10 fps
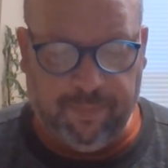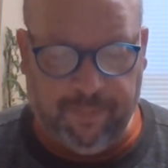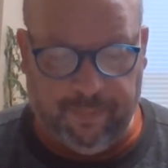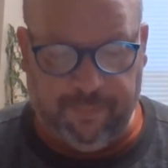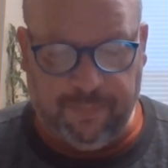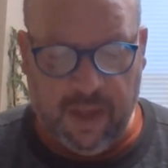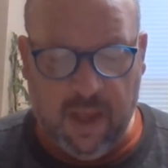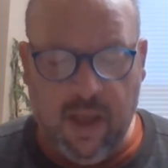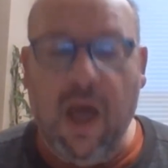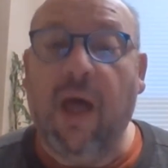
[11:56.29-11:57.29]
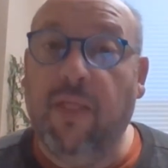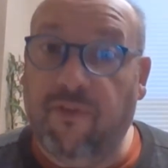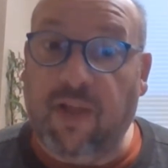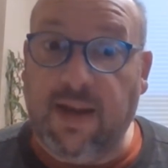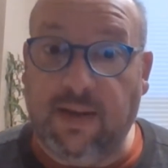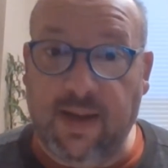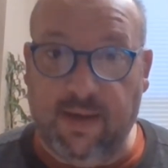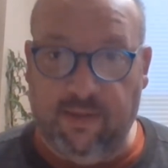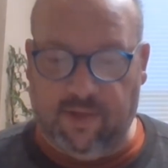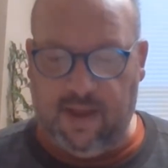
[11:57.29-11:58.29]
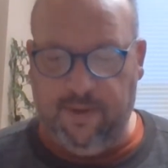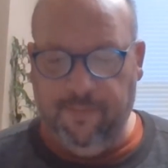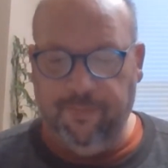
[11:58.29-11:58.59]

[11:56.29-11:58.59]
Hmm. The flight attendant said,